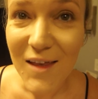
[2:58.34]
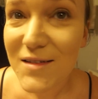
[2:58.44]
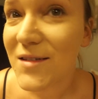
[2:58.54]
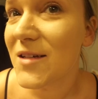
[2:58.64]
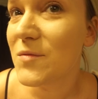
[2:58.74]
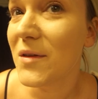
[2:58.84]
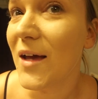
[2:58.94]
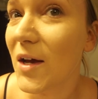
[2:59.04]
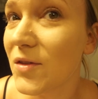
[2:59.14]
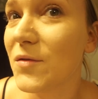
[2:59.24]
This is
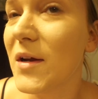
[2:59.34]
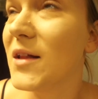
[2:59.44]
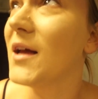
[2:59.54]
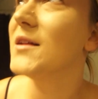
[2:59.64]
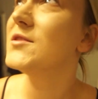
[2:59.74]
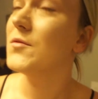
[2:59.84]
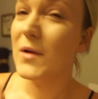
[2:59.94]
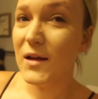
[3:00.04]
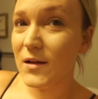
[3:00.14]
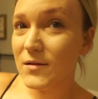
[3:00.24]
without the ring light, so
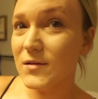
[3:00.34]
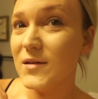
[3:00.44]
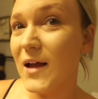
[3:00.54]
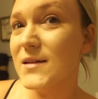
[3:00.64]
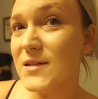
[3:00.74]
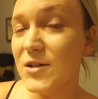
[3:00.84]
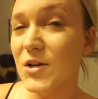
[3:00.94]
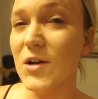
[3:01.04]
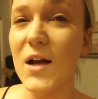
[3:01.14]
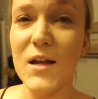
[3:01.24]
my lights in here
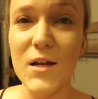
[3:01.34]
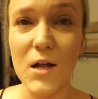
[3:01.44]
are kind of